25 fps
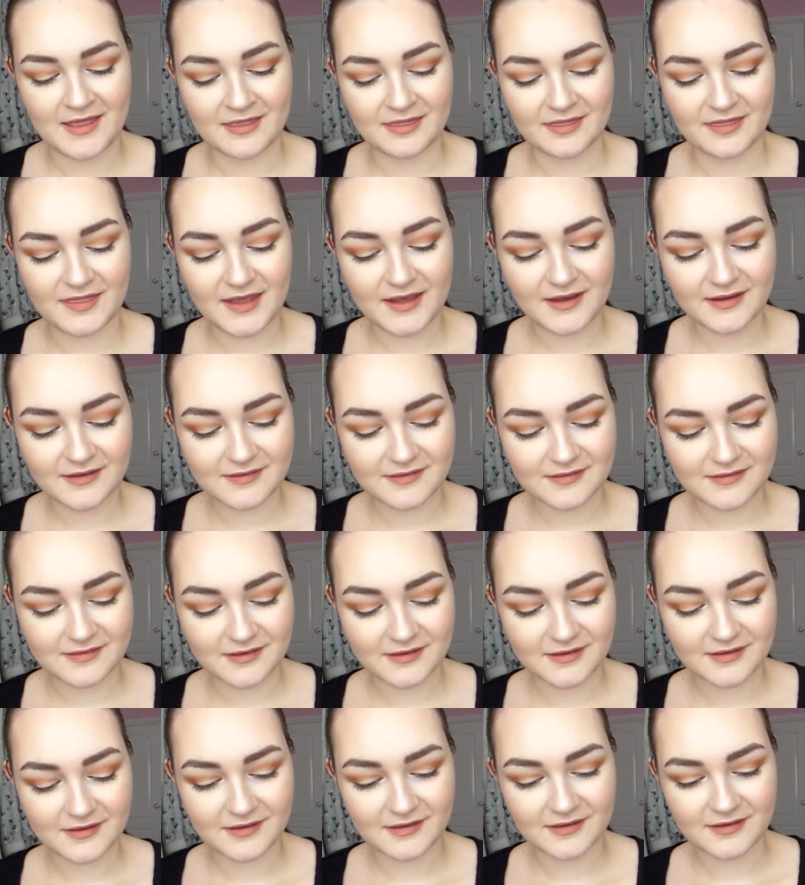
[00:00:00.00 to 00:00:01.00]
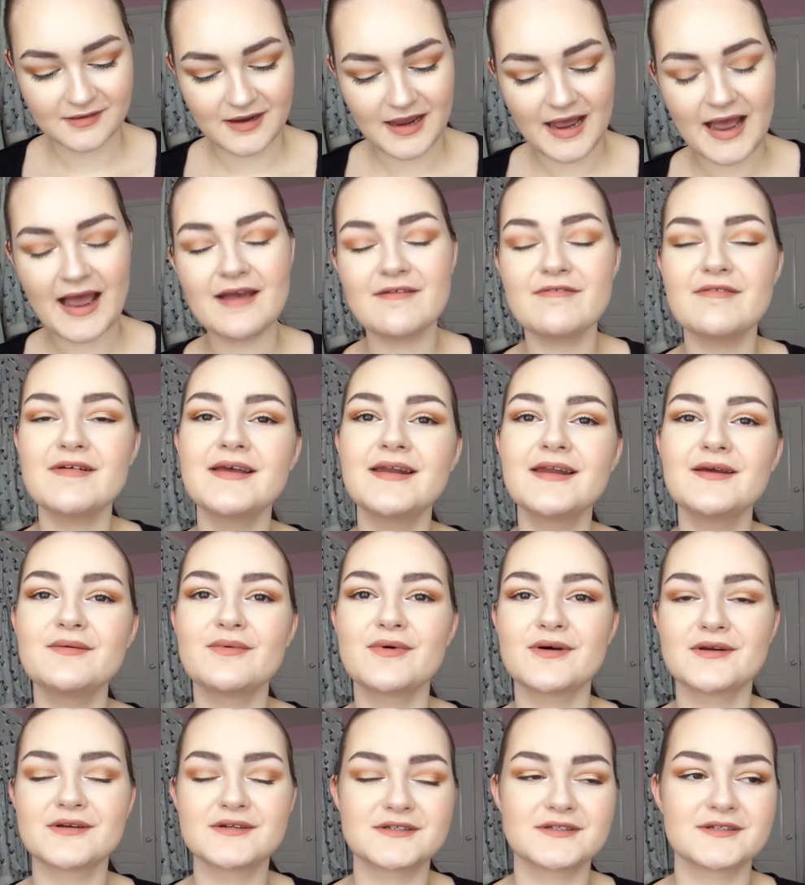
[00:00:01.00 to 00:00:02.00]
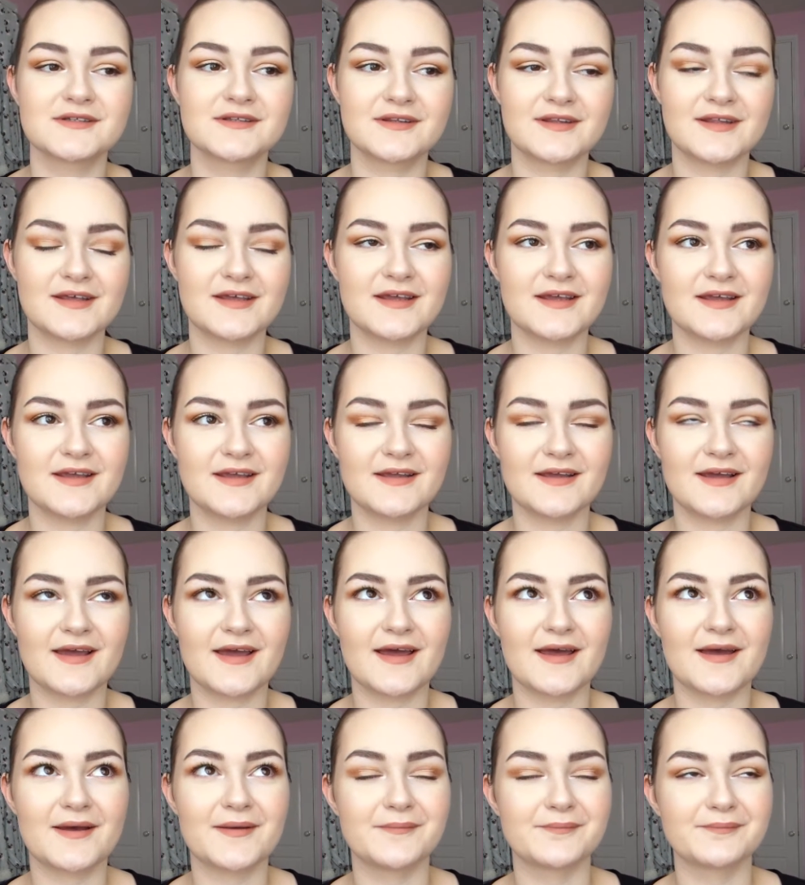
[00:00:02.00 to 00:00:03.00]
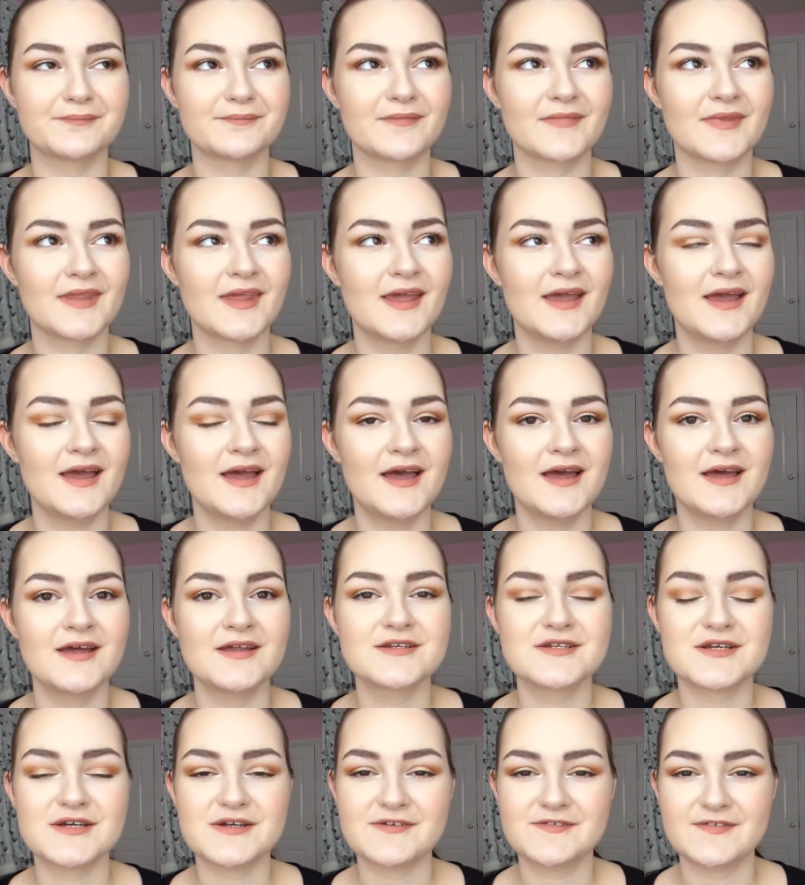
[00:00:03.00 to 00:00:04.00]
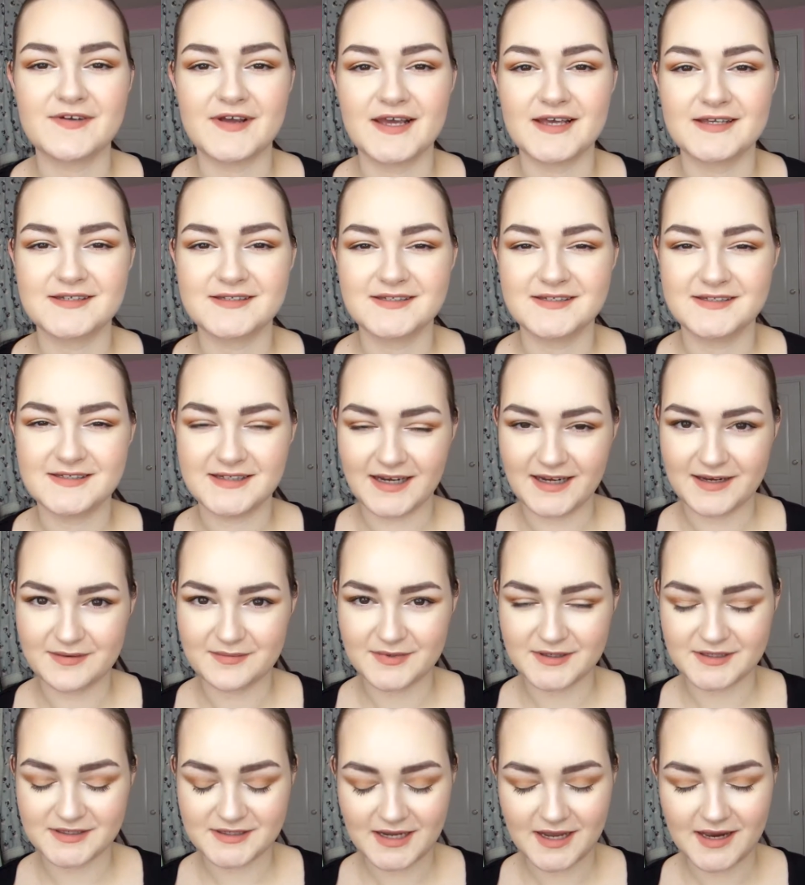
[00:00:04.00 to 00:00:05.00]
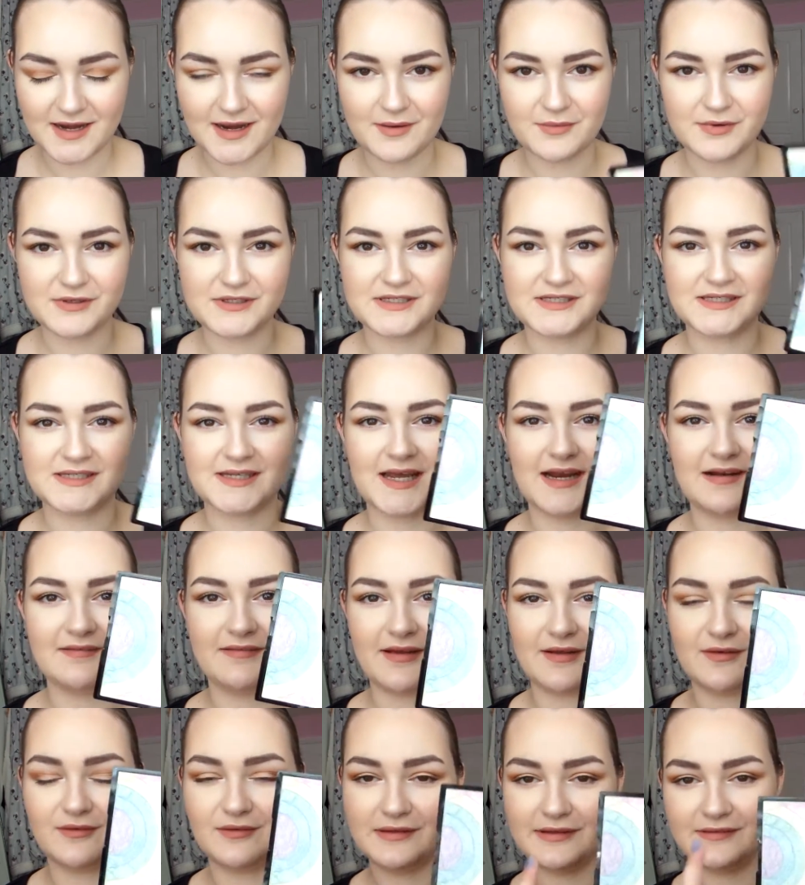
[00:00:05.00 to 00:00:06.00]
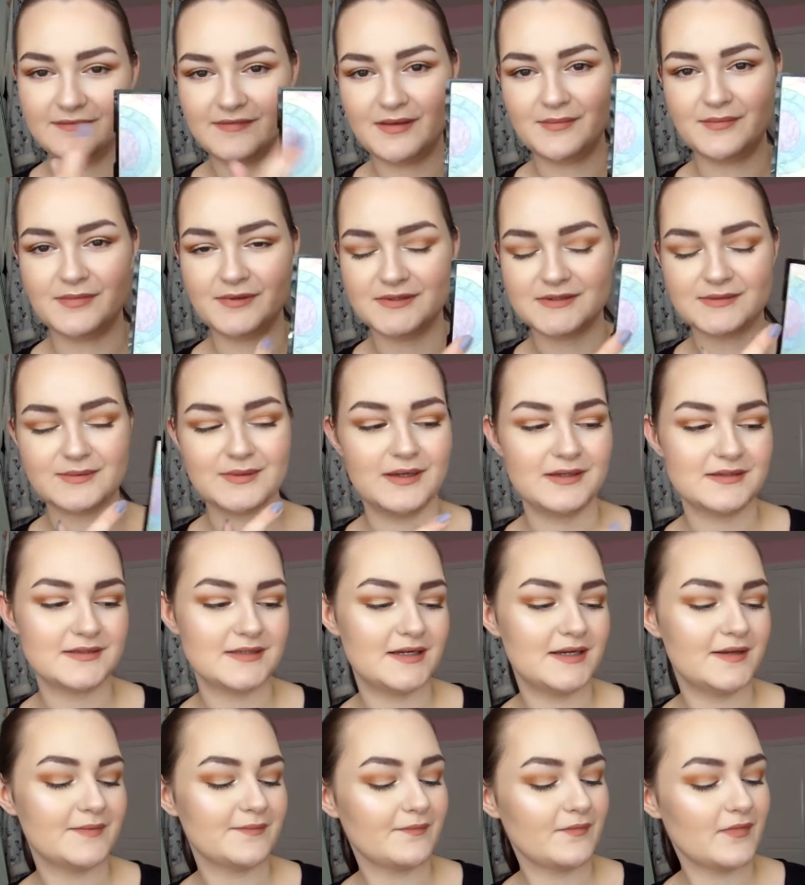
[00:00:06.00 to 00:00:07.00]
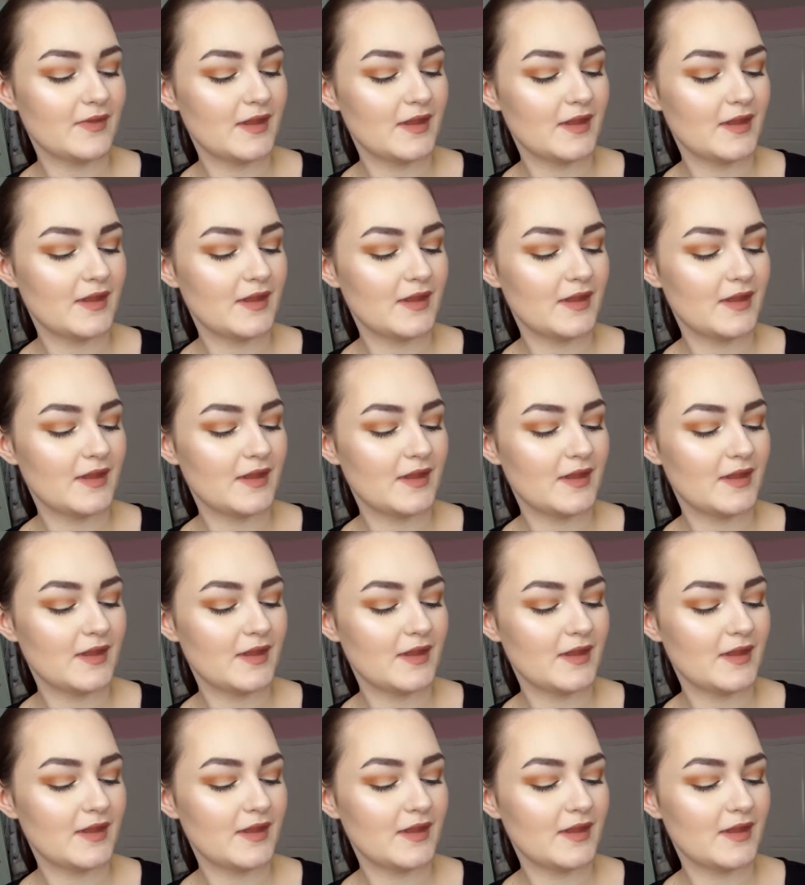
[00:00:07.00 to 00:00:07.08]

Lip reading: This, I really want the Too Faced diamond highlight, which is kind of like all the rainbow swirls in it.